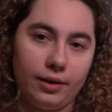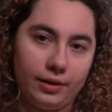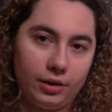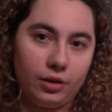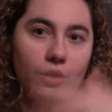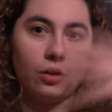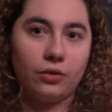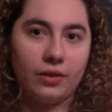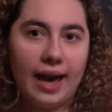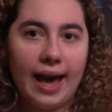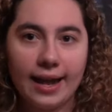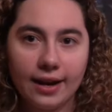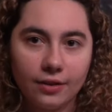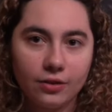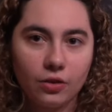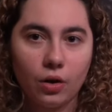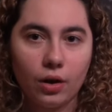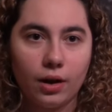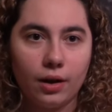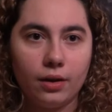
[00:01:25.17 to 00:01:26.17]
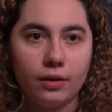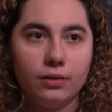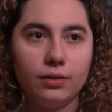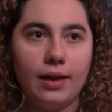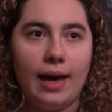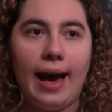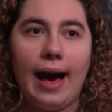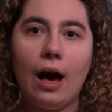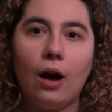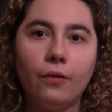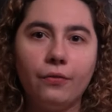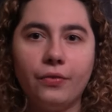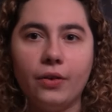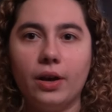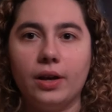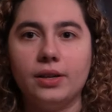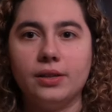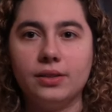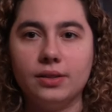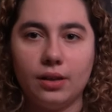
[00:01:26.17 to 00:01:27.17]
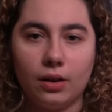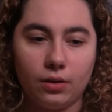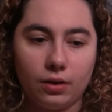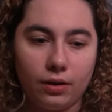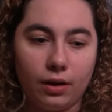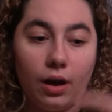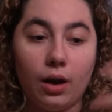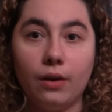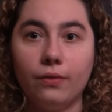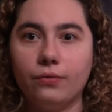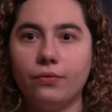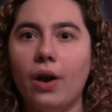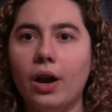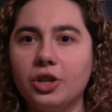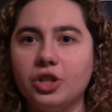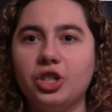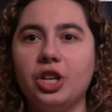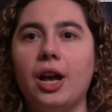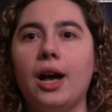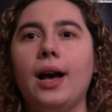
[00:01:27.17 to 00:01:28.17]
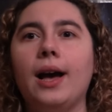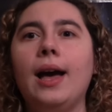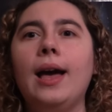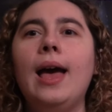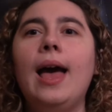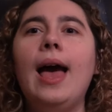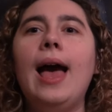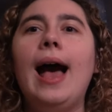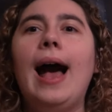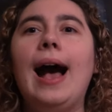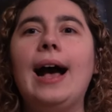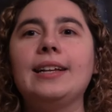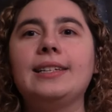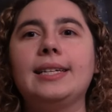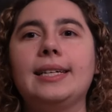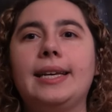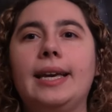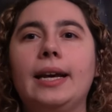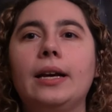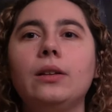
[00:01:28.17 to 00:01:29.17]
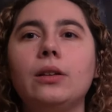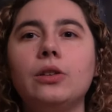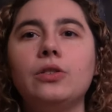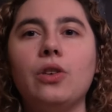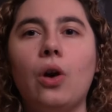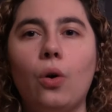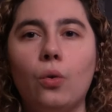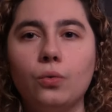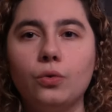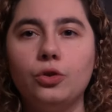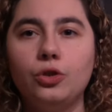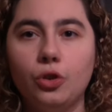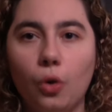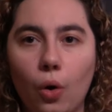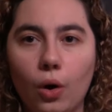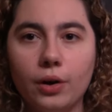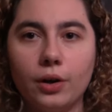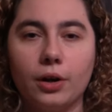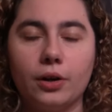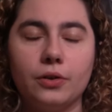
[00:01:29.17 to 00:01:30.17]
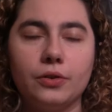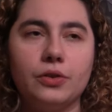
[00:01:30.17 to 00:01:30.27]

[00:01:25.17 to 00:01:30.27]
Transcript: you know, the head of the Alphas of Russia had to kill his own daughter.